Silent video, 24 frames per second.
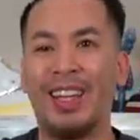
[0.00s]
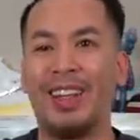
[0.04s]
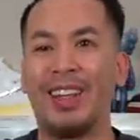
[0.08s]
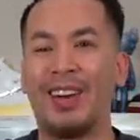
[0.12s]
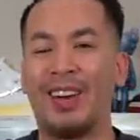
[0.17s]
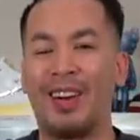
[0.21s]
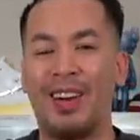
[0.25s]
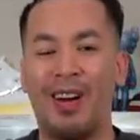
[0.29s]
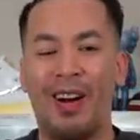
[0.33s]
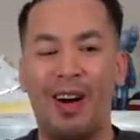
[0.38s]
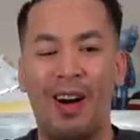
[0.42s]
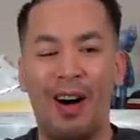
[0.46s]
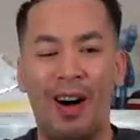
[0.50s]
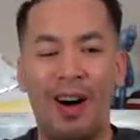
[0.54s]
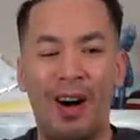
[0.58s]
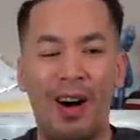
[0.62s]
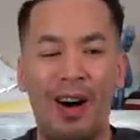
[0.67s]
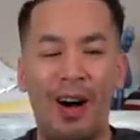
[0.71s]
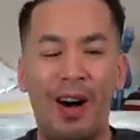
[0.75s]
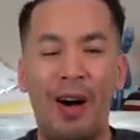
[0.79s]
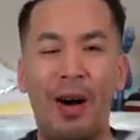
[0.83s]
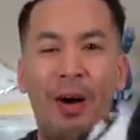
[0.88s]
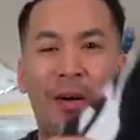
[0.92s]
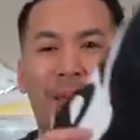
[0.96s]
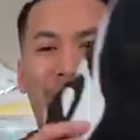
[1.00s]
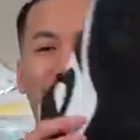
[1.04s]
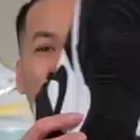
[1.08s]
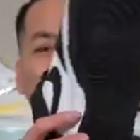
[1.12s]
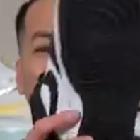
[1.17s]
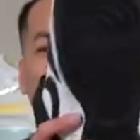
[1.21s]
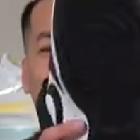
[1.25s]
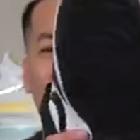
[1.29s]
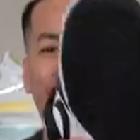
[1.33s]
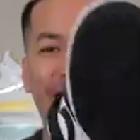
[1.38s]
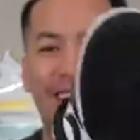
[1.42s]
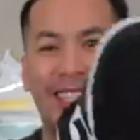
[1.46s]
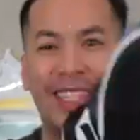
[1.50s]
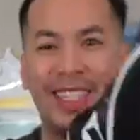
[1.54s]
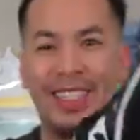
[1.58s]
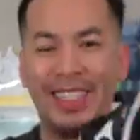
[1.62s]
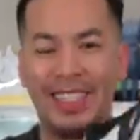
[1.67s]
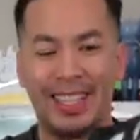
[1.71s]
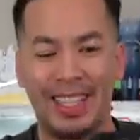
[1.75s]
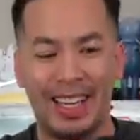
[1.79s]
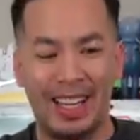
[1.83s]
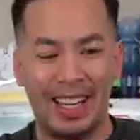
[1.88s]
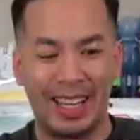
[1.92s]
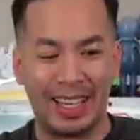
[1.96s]
They're all Panda
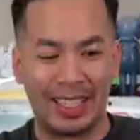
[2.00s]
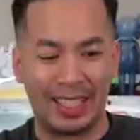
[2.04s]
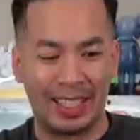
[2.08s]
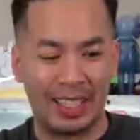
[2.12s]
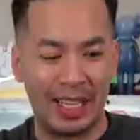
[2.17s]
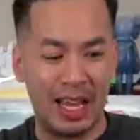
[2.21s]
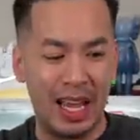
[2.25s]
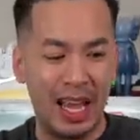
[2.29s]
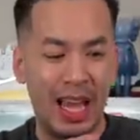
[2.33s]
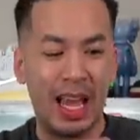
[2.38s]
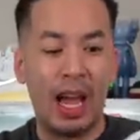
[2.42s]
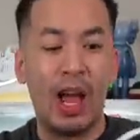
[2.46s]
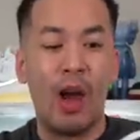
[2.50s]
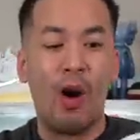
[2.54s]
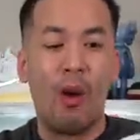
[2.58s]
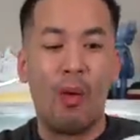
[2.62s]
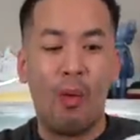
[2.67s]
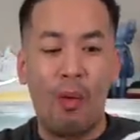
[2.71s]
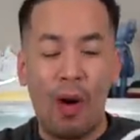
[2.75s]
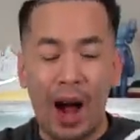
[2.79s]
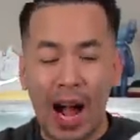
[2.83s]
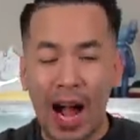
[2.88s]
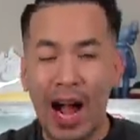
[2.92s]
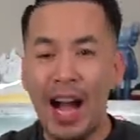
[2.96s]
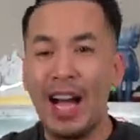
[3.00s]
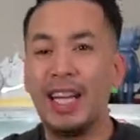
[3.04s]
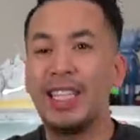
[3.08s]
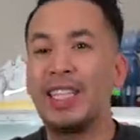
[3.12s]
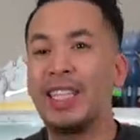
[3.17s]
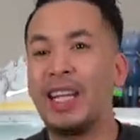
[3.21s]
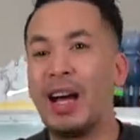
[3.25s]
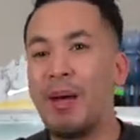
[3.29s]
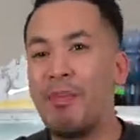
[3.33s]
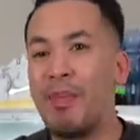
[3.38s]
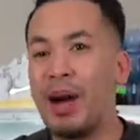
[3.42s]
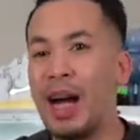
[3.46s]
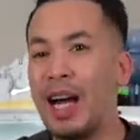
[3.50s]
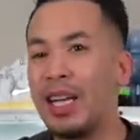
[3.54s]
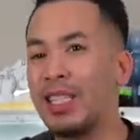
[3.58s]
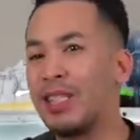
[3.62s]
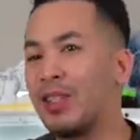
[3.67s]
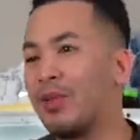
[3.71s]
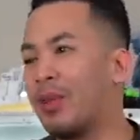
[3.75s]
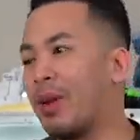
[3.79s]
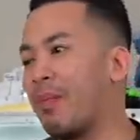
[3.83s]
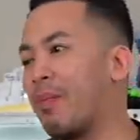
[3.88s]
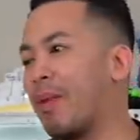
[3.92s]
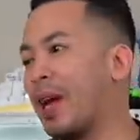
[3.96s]
Dunks. Why did I buy
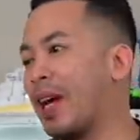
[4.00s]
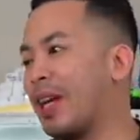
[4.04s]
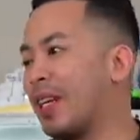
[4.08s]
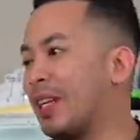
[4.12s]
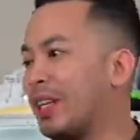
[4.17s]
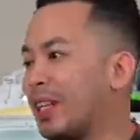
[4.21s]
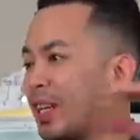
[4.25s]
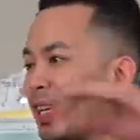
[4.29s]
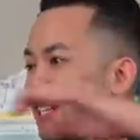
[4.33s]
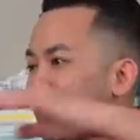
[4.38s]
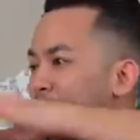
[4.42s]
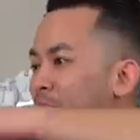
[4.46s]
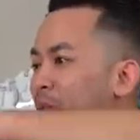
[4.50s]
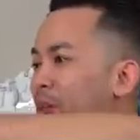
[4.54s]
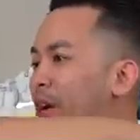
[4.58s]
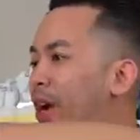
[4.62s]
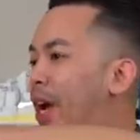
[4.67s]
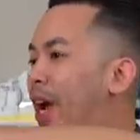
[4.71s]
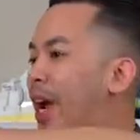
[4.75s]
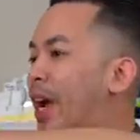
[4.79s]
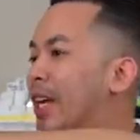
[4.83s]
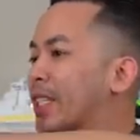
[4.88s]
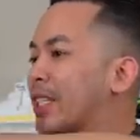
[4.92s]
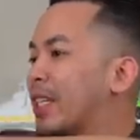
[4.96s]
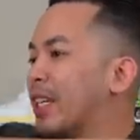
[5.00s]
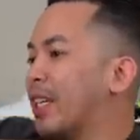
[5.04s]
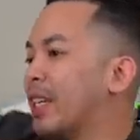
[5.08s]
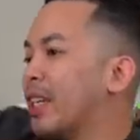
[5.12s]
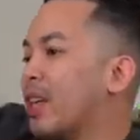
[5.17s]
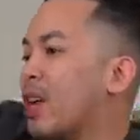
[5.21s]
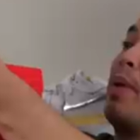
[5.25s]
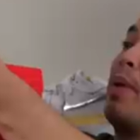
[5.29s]
so many Panda Dunks, you're probably asking.